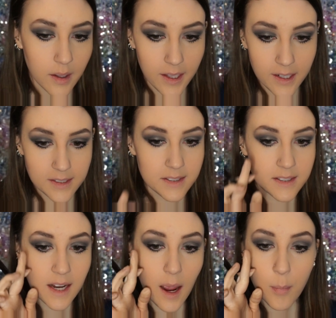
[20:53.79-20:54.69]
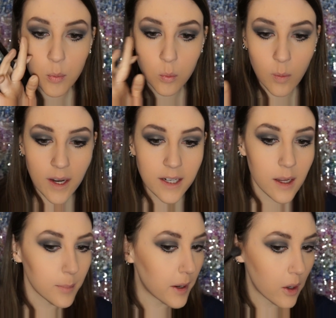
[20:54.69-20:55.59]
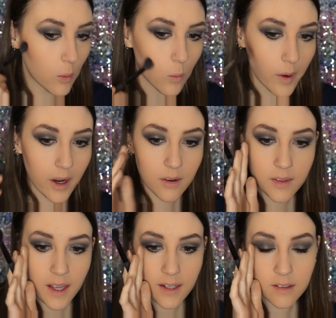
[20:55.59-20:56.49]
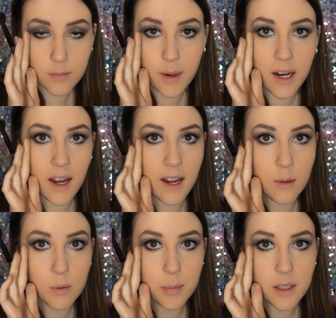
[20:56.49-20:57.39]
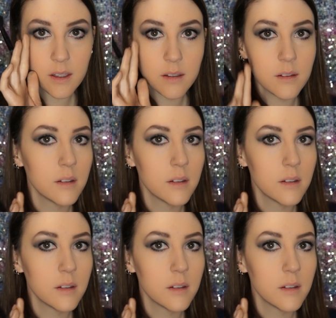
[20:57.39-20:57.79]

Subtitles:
And I stop right about where the end of my eye would be,